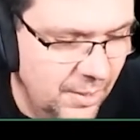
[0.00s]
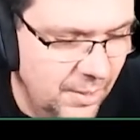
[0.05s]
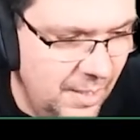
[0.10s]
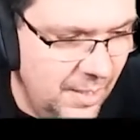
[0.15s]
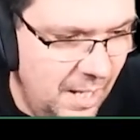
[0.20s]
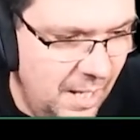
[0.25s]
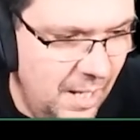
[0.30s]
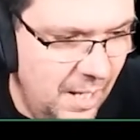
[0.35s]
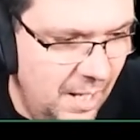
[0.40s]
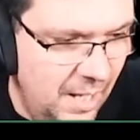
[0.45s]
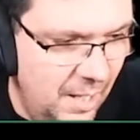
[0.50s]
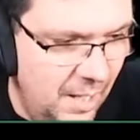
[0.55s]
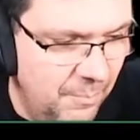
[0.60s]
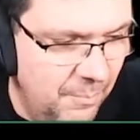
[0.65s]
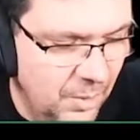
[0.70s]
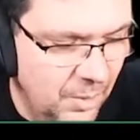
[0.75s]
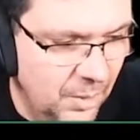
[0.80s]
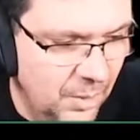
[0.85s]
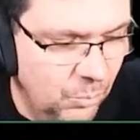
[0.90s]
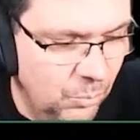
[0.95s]
Um,
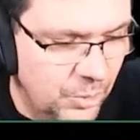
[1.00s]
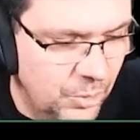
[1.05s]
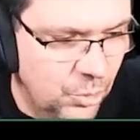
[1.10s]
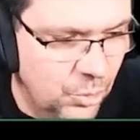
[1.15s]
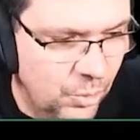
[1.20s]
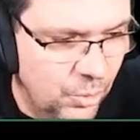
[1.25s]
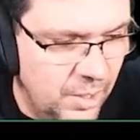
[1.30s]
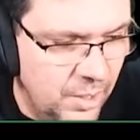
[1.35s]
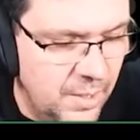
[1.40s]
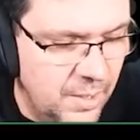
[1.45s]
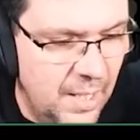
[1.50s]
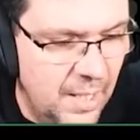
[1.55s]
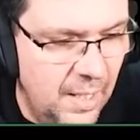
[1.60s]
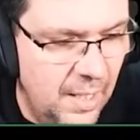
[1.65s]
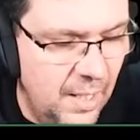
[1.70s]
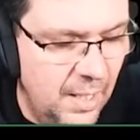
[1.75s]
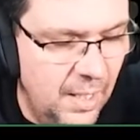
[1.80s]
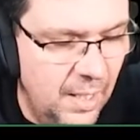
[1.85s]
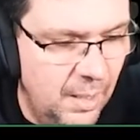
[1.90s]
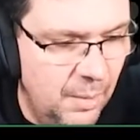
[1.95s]
we're talking,
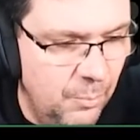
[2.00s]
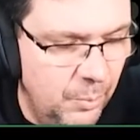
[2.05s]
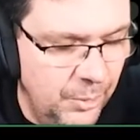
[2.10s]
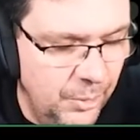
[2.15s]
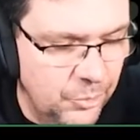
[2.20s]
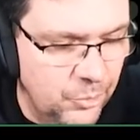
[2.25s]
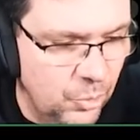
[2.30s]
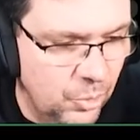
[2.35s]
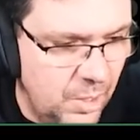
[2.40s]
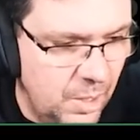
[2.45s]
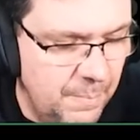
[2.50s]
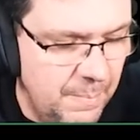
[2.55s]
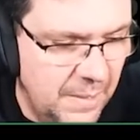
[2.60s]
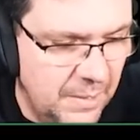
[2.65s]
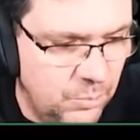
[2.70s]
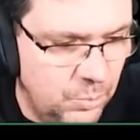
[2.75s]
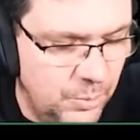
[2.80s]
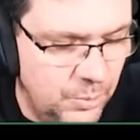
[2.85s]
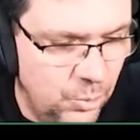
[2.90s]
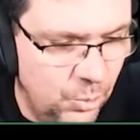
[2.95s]
uh, we're not talking
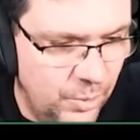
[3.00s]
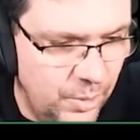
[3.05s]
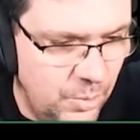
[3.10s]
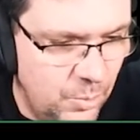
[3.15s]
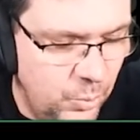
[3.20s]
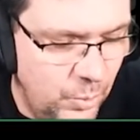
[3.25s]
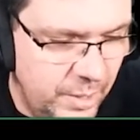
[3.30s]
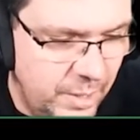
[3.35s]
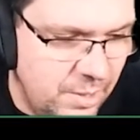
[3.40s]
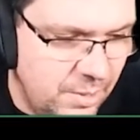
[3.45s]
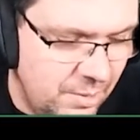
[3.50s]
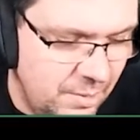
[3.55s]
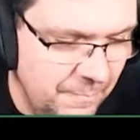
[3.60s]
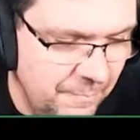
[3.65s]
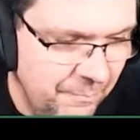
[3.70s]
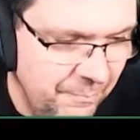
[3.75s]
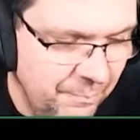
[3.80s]
months, we're talking weeks.